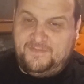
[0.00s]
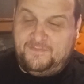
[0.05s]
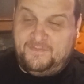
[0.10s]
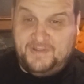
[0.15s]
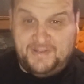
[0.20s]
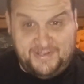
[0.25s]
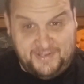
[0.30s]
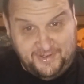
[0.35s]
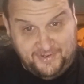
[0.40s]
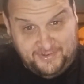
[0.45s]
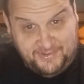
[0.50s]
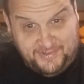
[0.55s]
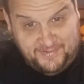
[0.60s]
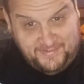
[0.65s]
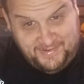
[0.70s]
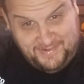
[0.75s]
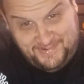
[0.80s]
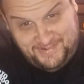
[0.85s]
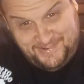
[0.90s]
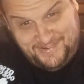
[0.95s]
But he knows
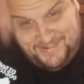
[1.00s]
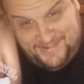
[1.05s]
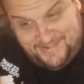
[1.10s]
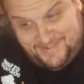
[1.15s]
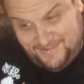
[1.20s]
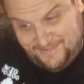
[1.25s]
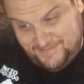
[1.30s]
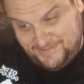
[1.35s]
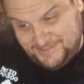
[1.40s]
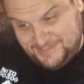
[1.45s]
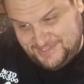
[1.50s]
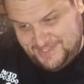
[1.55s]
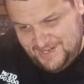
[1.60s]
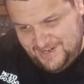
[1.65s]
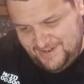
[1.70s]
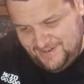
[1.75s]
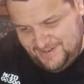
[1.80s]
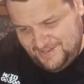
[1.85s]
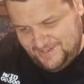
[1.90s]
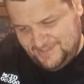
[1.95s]
he almost
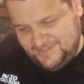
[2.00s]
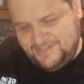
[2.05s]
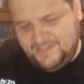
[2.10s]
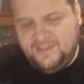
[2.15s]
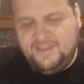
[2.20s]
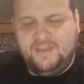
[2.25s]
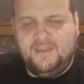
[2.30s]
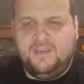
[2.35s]
scared us.